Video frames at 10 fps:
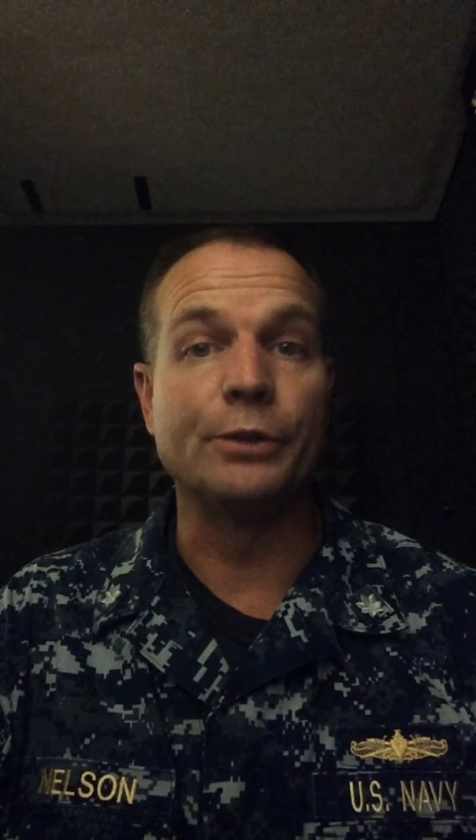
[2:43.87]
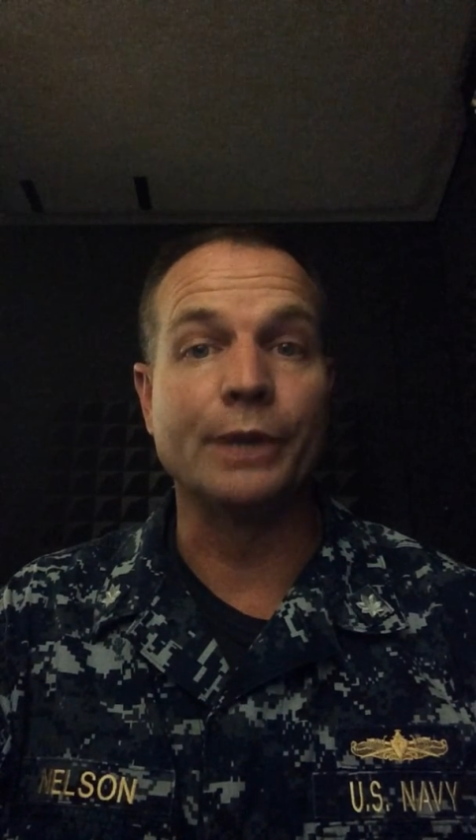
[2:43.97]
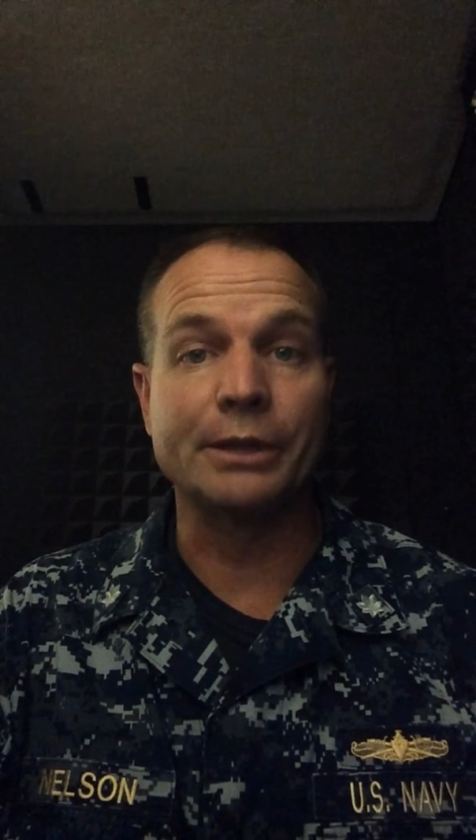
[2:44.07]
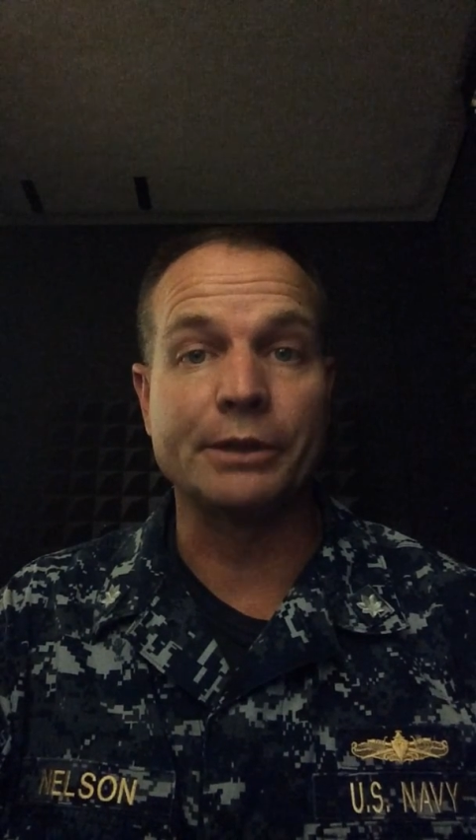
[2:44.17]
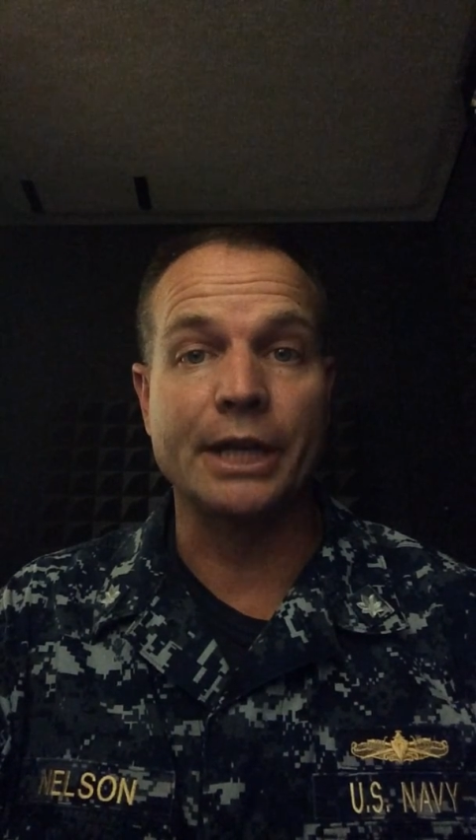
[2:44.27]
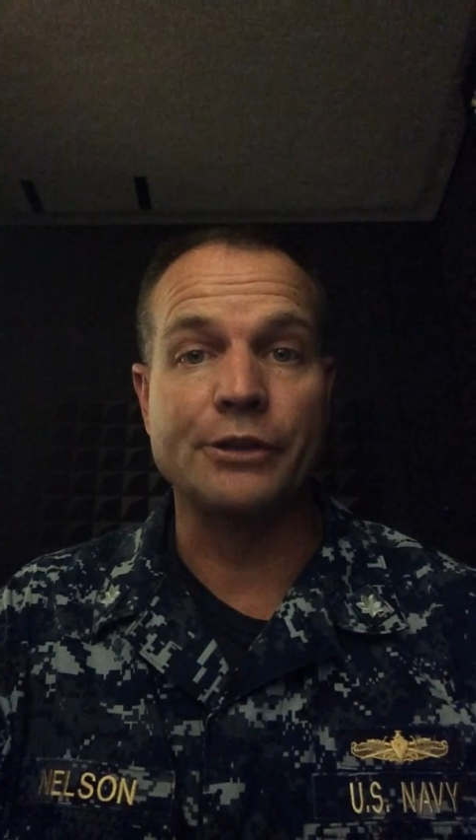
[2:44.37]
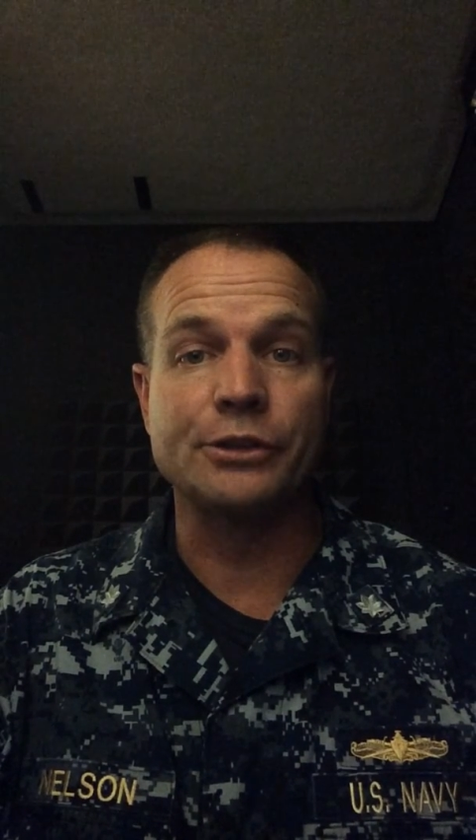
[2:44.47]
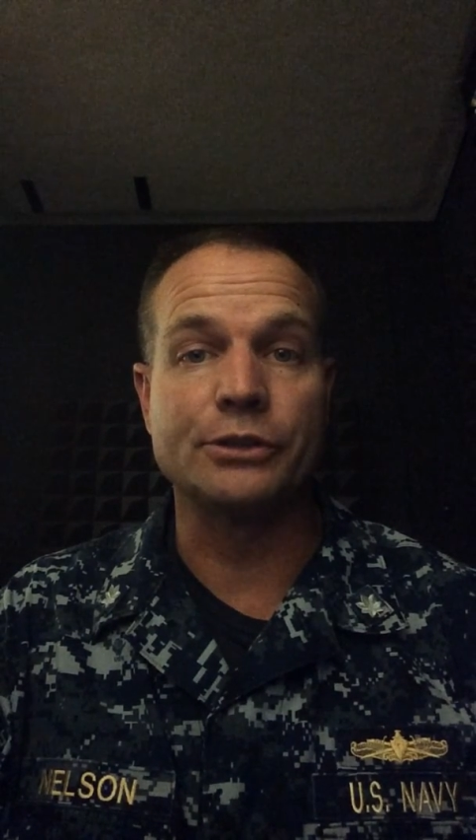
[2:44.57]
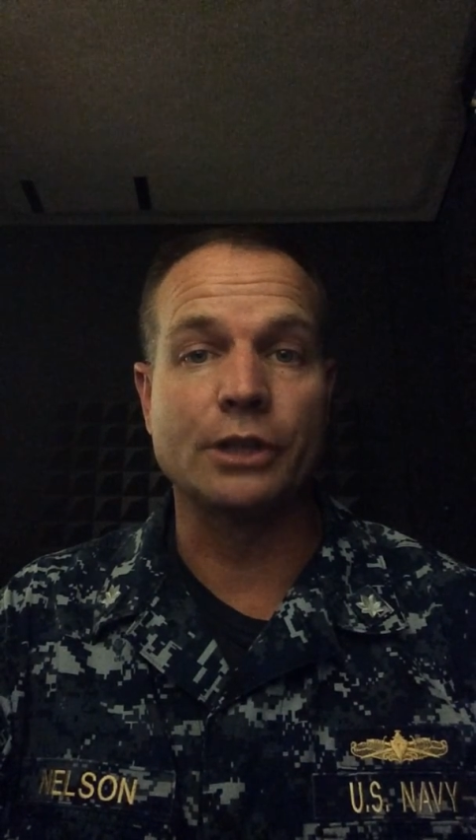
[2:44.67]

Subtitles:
and recreations